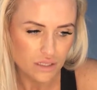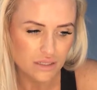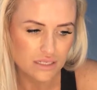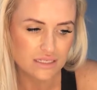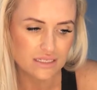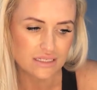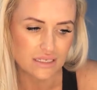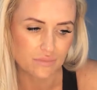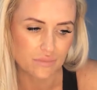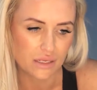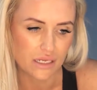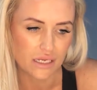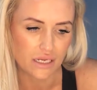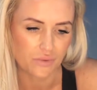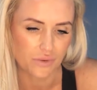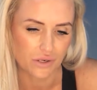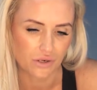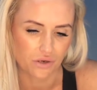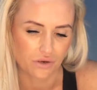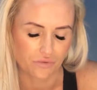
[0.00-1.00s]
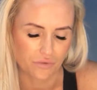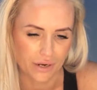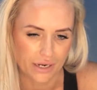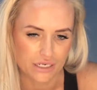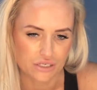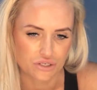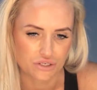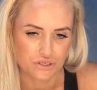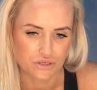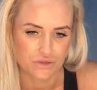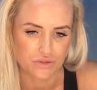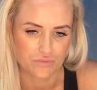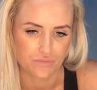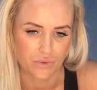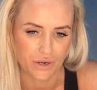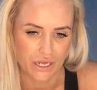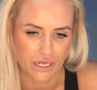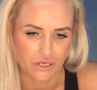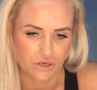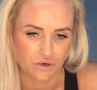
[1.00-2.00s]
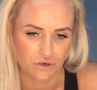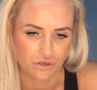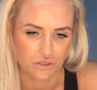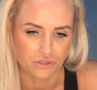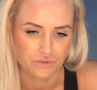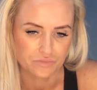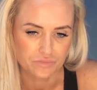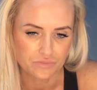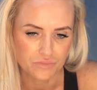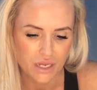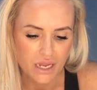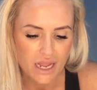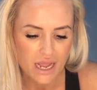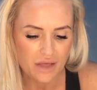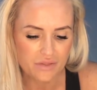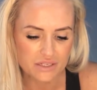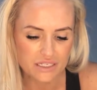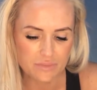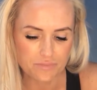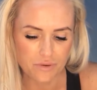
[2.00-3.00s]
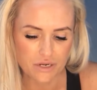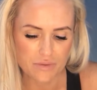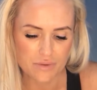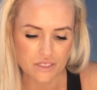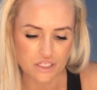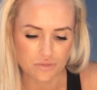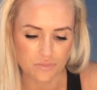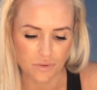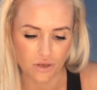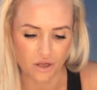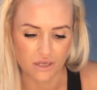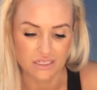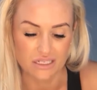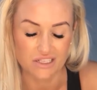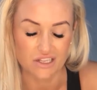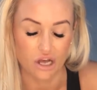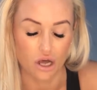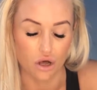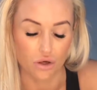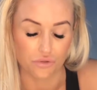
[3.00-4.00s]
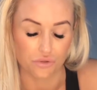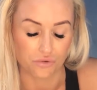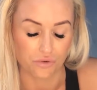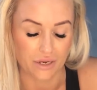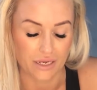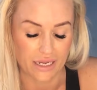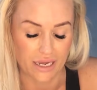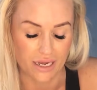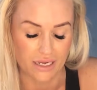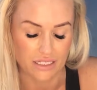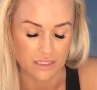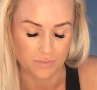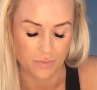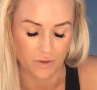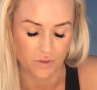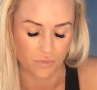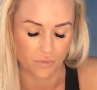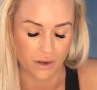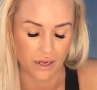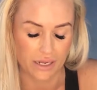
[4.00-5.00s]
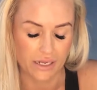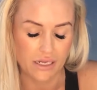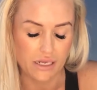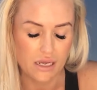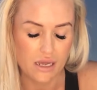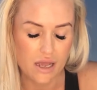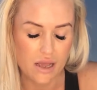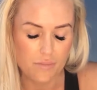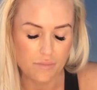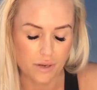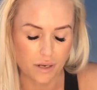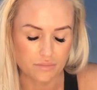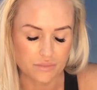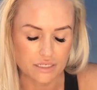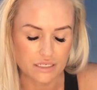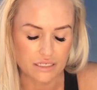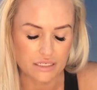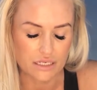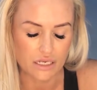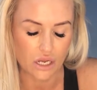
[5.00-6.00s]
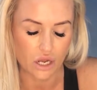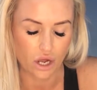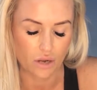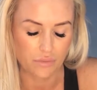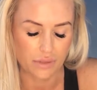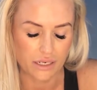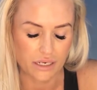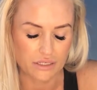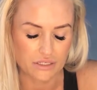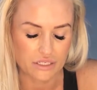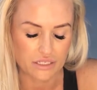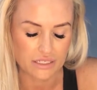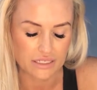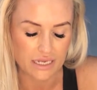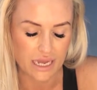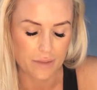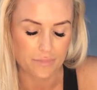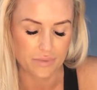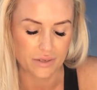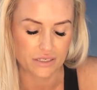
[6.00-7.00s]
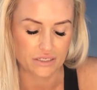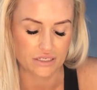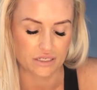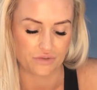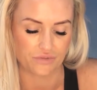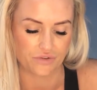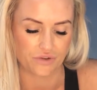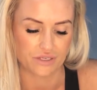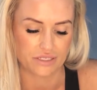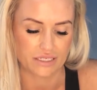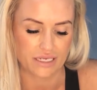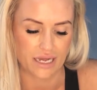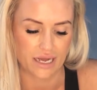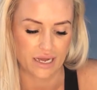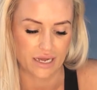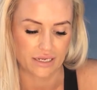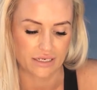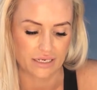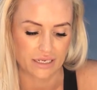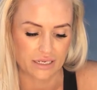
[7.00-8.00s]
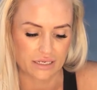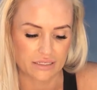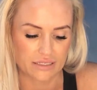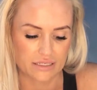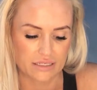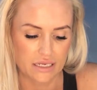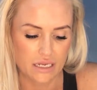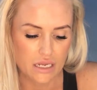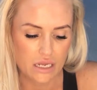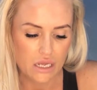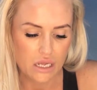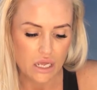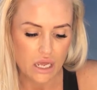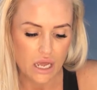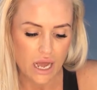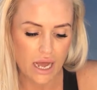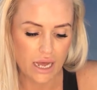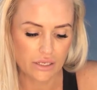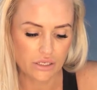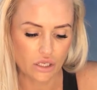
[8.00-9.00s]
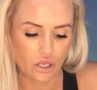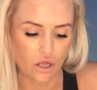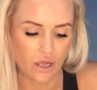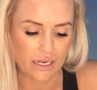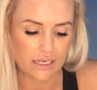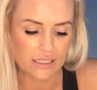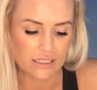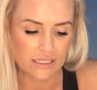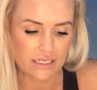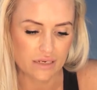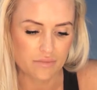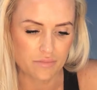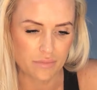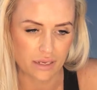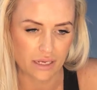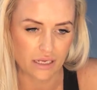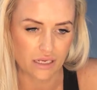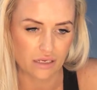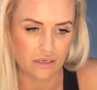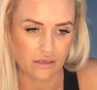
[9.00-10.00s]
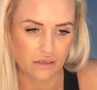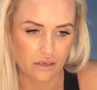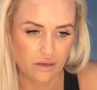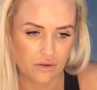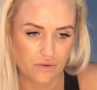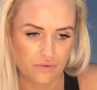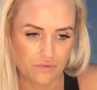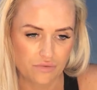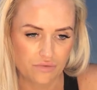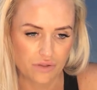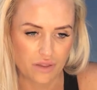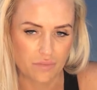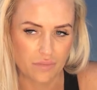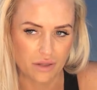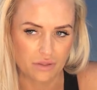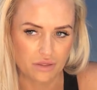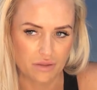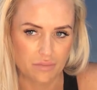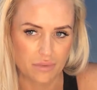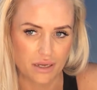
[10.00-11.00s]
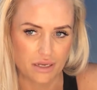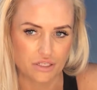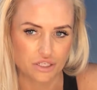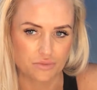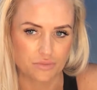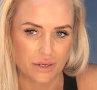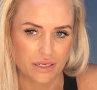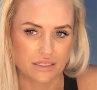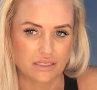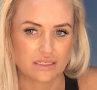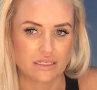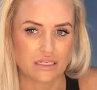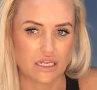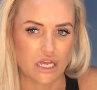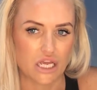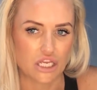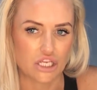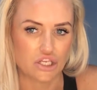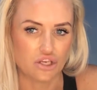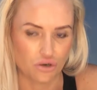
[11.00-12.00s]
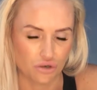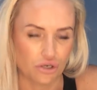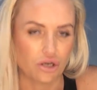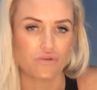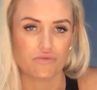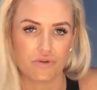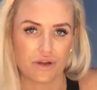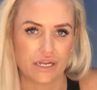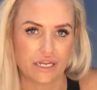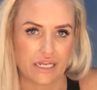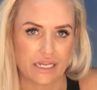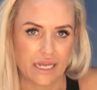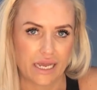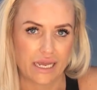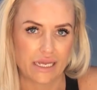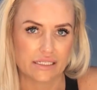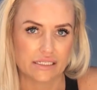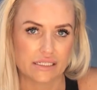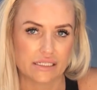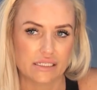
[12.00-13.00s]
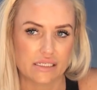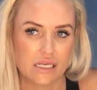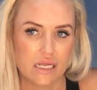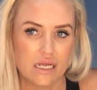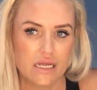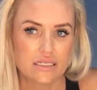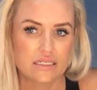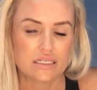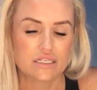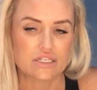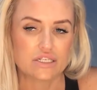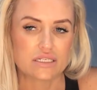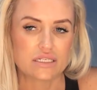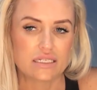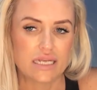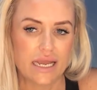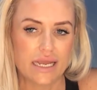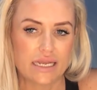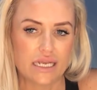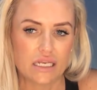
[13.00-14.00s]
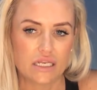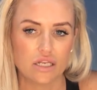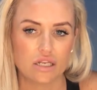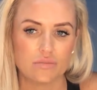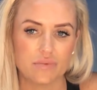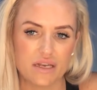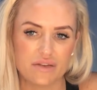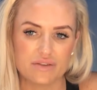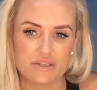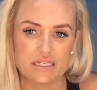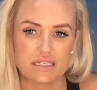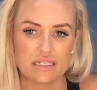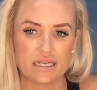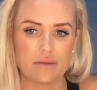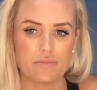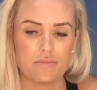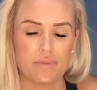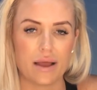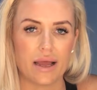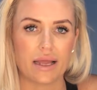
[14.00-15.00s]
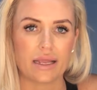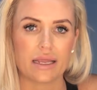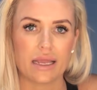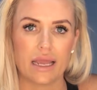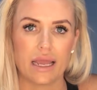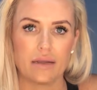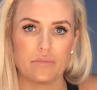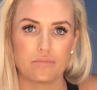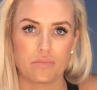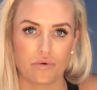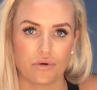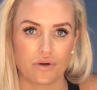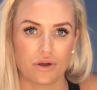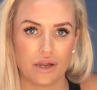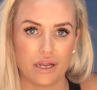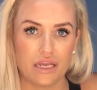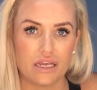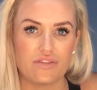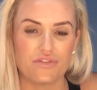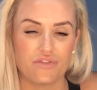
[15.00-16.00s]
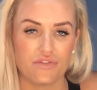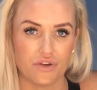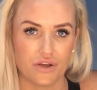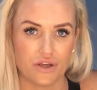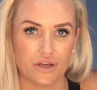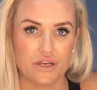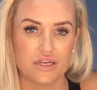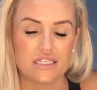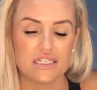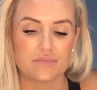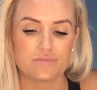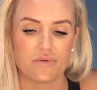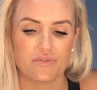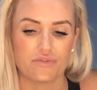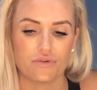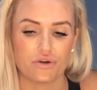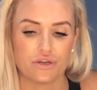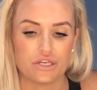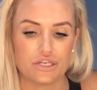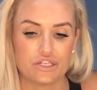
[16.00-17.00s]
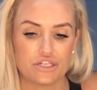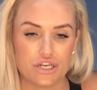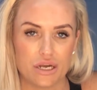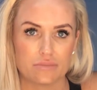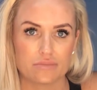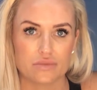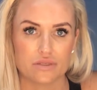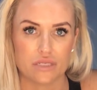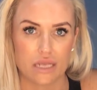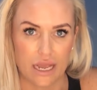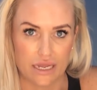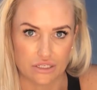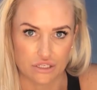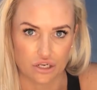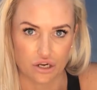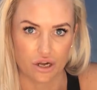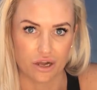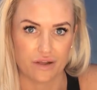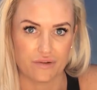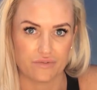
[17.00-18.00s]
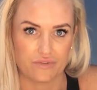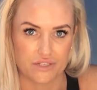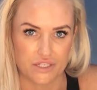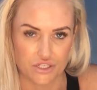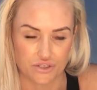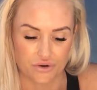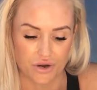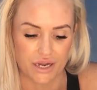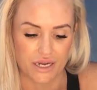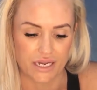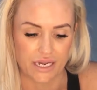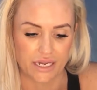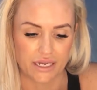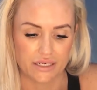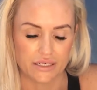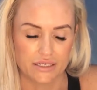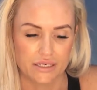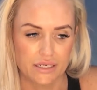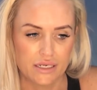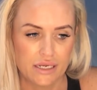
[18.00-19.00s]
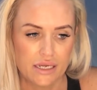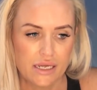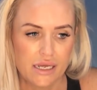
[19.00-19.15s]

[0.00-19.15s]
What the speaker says: there's something going on around you where and this pretty much applies to the whole 3 cards, by the way, but I'm going to just tap into the first card. Is unlikely to me for the month of March means you're not ready yet. So just take a little bit of a step back and breathe first before you jump and dive straight in.